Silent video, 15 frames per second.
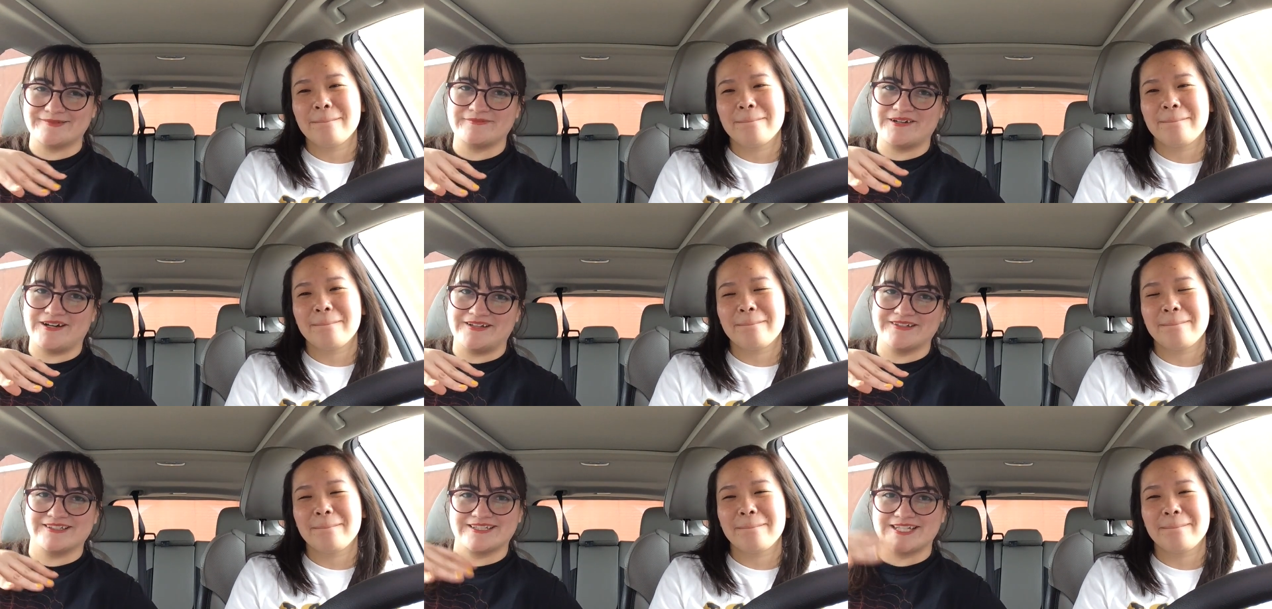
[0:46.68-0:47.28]
Speaker 1: them
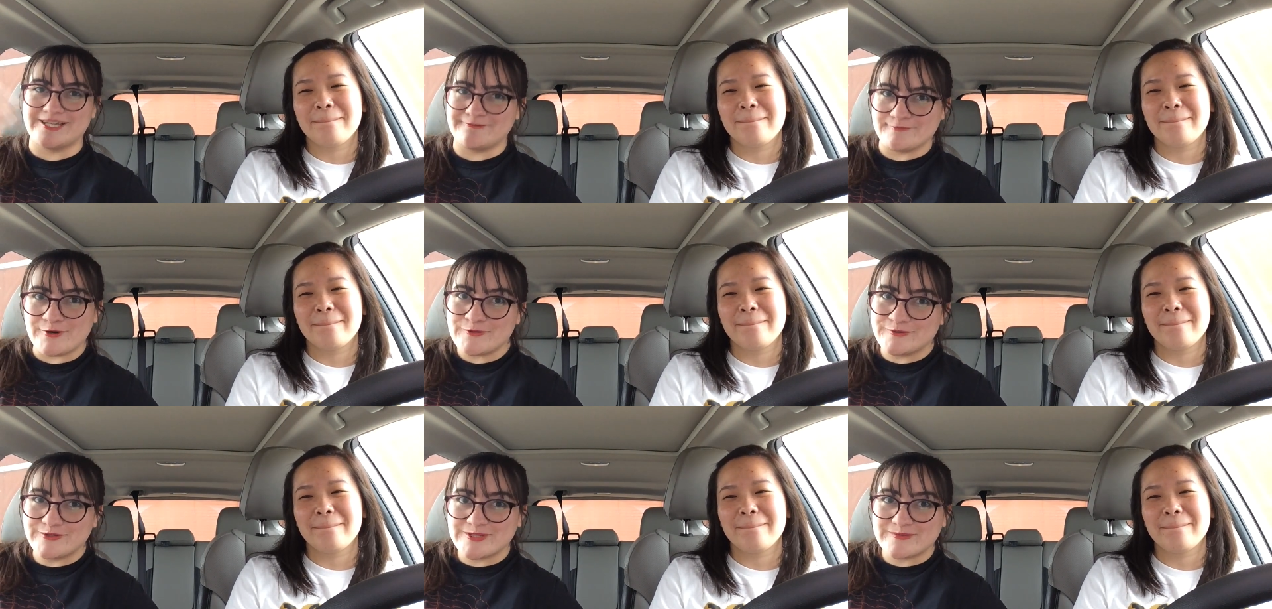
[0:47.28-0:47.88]
on the
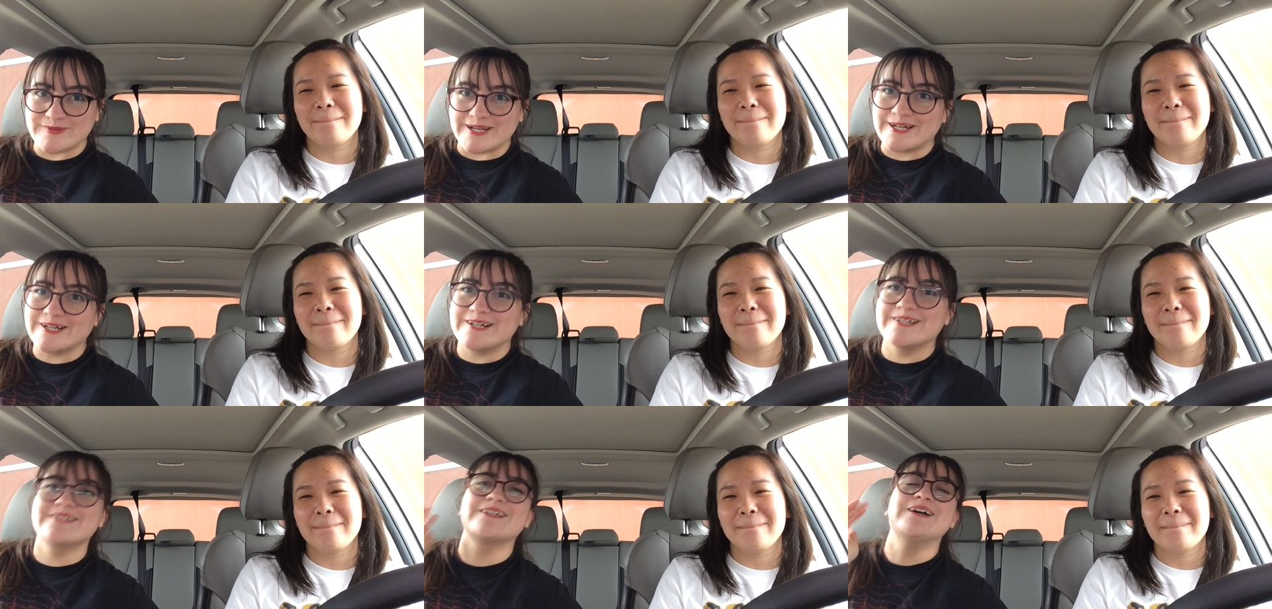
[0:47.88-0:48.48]
T-Mobile
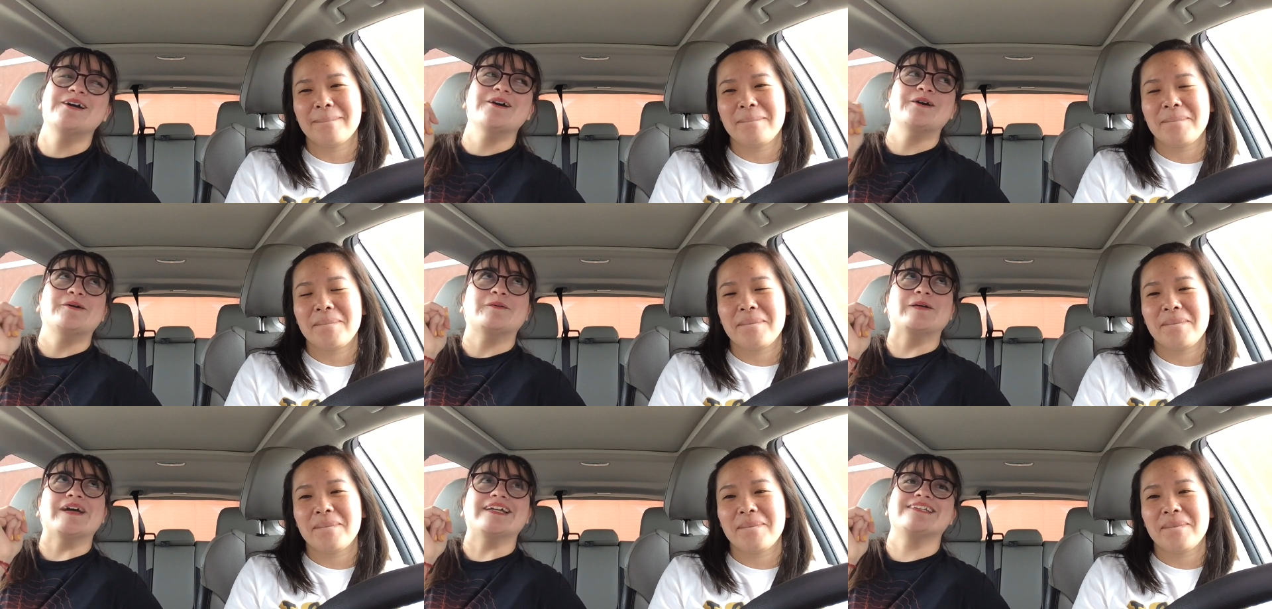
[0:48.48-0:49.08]
speakers,
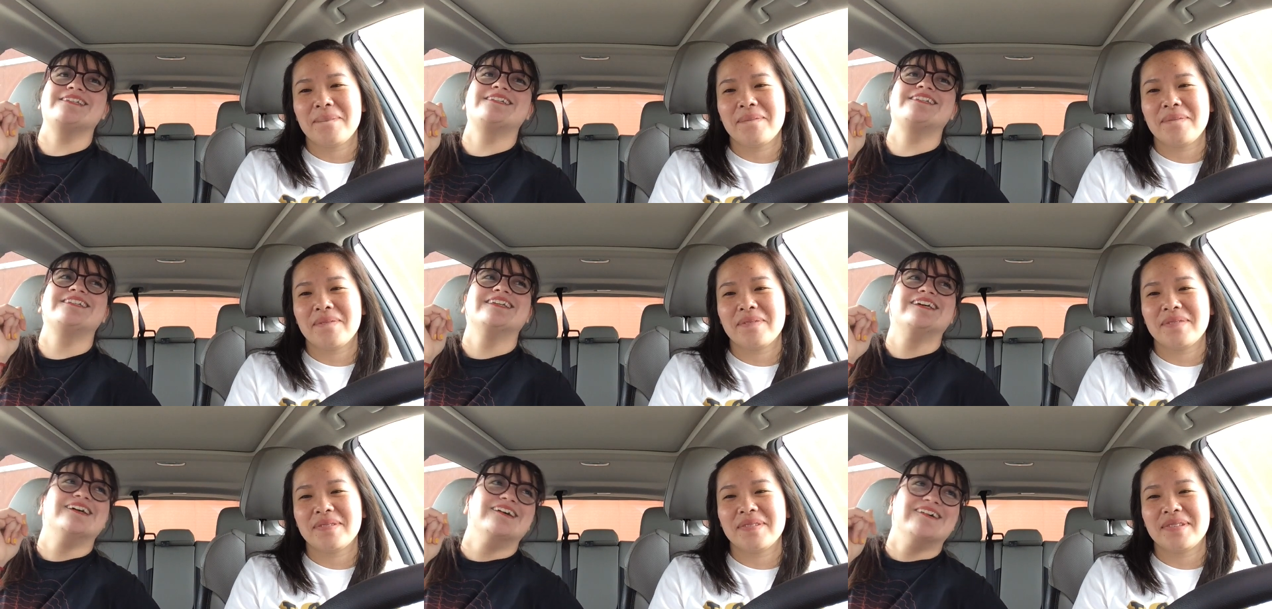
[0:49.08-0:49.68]

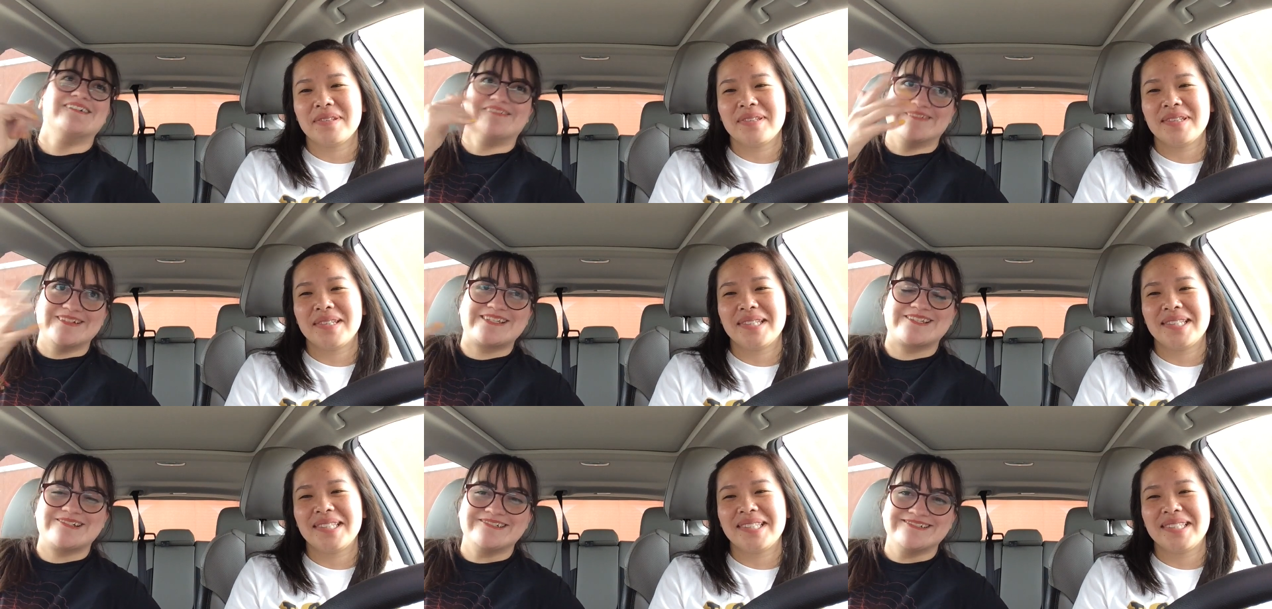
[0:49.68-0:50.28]
which
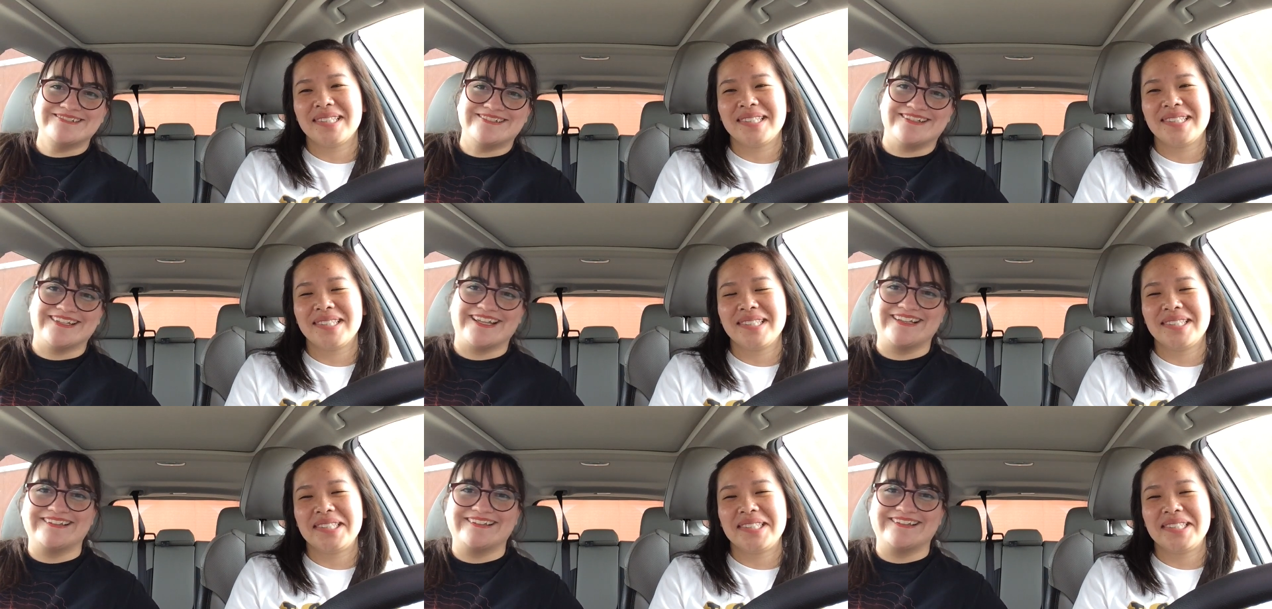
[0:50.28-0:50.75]
was cool.